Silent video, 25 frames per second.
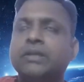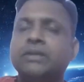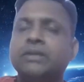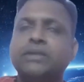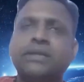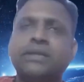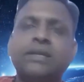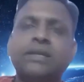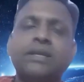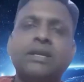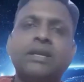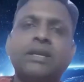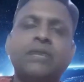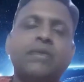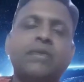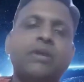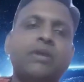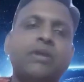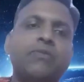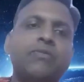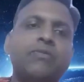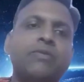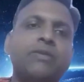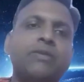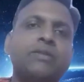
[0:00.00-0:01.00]
Generally,
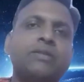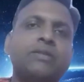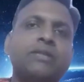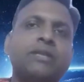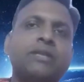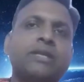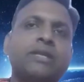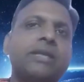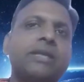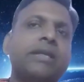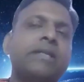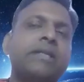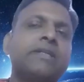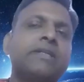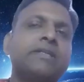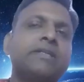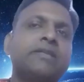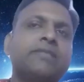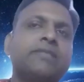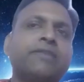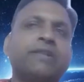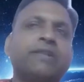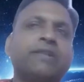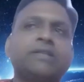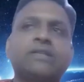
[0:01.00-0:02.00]
what we will say, it is
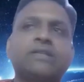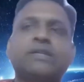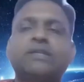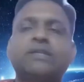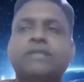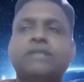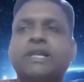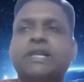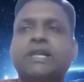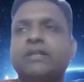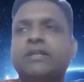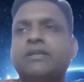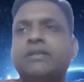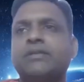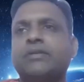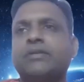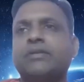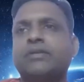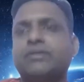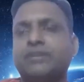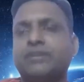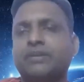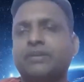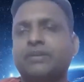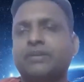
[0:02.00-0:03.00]
a fixed sign.
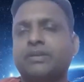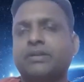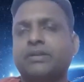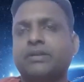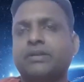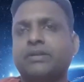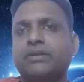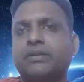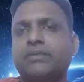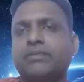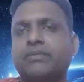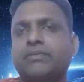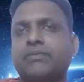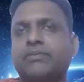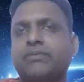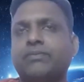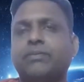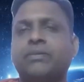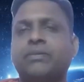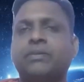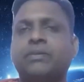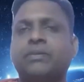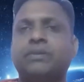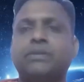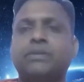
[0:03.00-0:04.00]
Chara
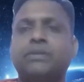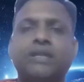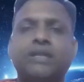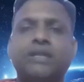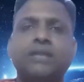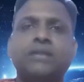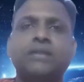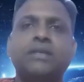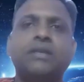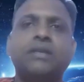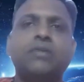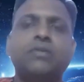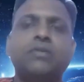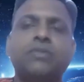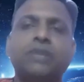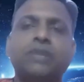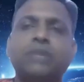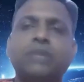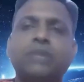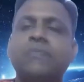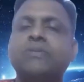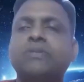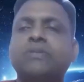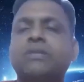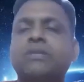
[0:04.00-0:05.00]
sthira
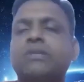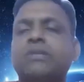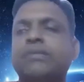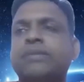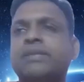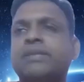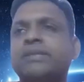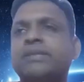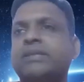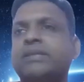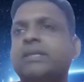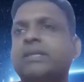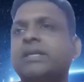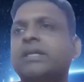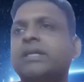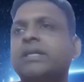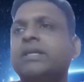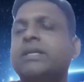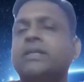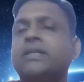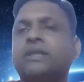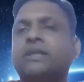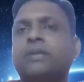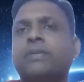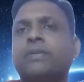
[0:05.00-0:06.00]
ubhayam. Sthira means
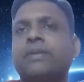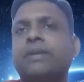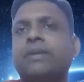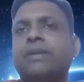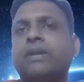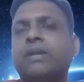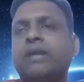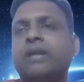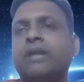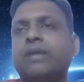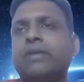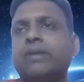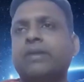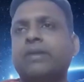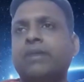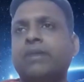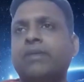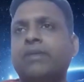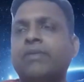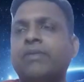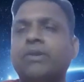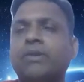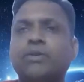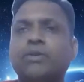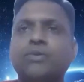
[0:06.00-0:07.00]
they may not have
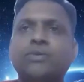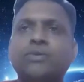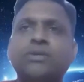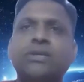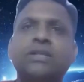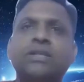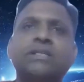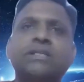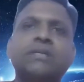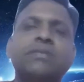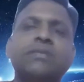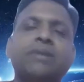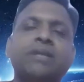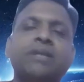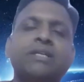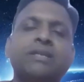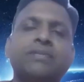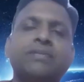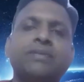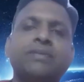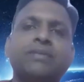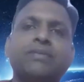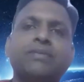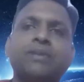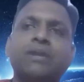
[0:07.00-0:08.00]
travel. But you see, Rishabha
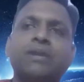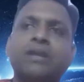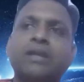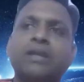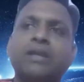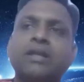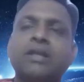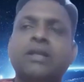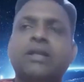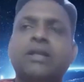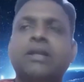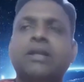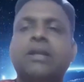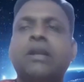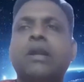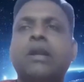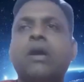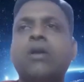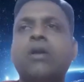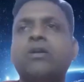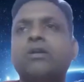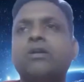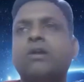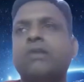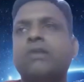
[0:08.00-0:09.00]
Rashi people,
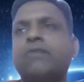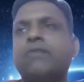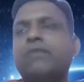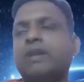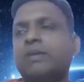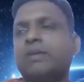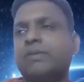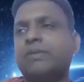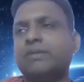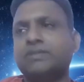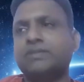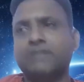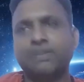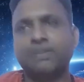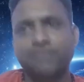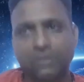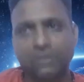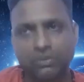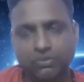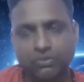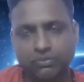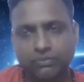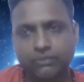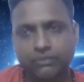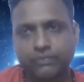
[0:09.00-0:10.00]
lot of travels they
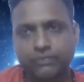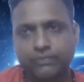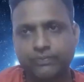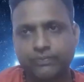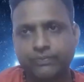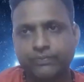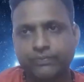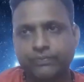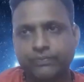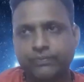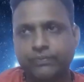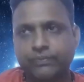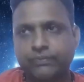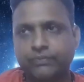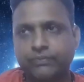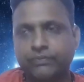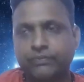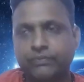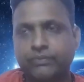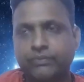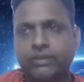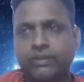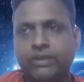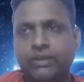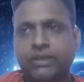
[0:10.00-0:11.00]
will do.
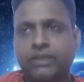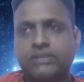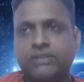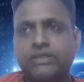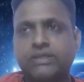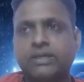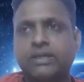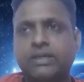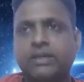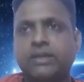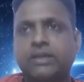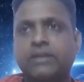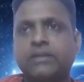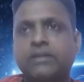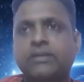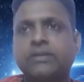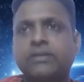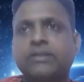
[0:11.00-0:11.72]
Understand?